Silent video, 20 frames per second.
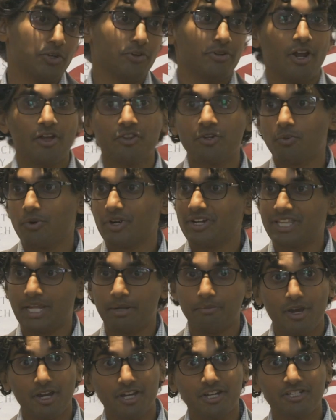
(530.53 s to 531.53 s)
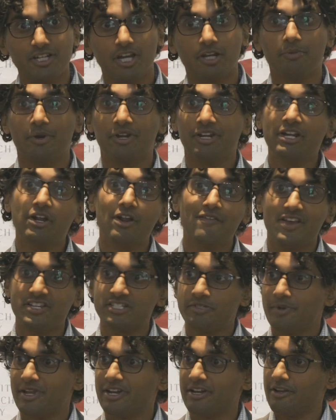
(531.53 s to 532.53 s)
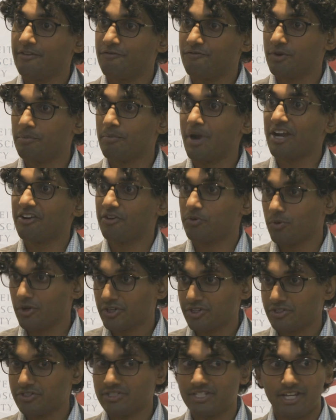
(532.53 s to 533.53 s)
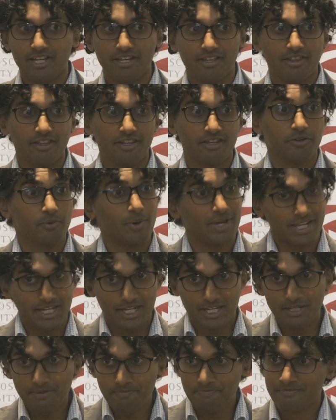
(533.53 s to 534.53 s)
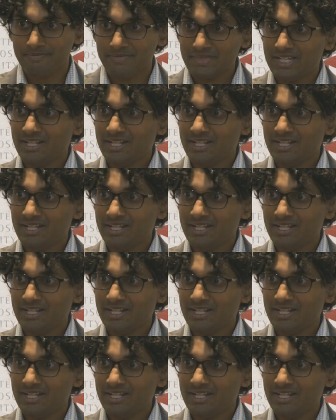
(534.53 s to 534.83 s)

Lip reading: So in other work that I'm not going to talk about here, I've estimated it for migrant workers in the UAE,